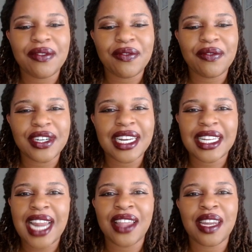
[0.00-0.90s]
for
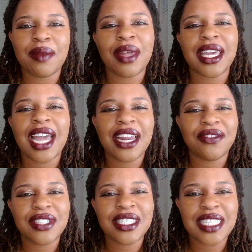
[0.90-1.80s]
now that I'm kind
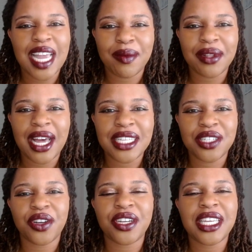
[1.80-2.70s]
of
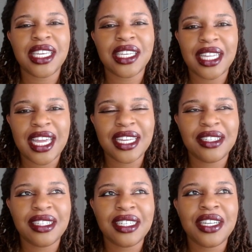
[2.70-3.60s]
stabilizing or
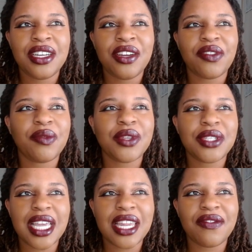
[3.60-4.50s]
healing from those
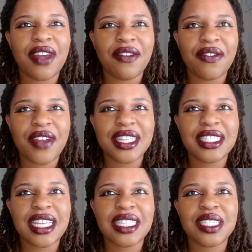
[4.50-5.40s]
negative life
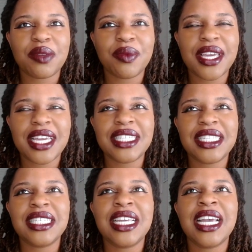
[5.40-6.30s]
events that took
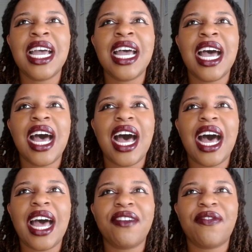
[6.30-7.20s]
place,
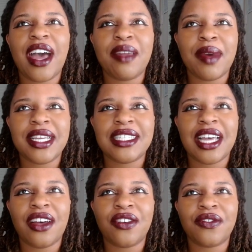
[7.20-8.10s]
I find
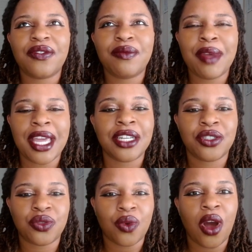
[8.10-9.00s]
myself being
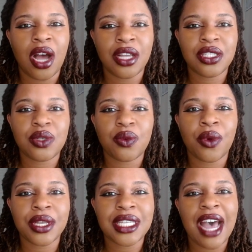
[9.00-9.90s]
drawn
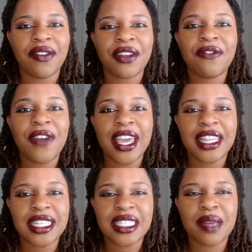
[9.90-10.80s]
towards having faith
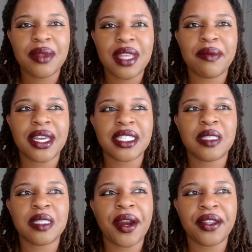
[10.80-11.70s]
in something, because
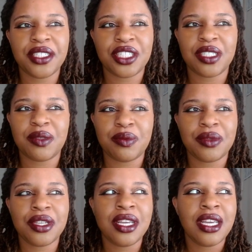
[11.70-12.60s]
it's better than just
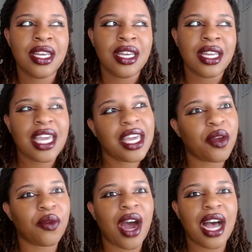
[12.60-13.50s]
kicking
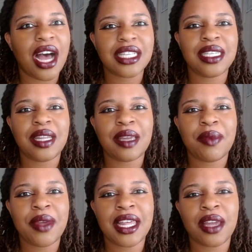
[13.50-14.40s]
rocks and
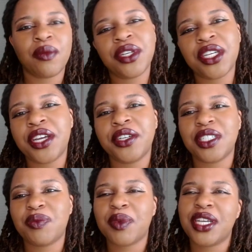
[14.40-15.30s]
being we're here
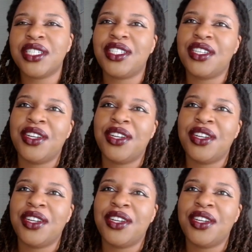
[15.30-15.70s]
just because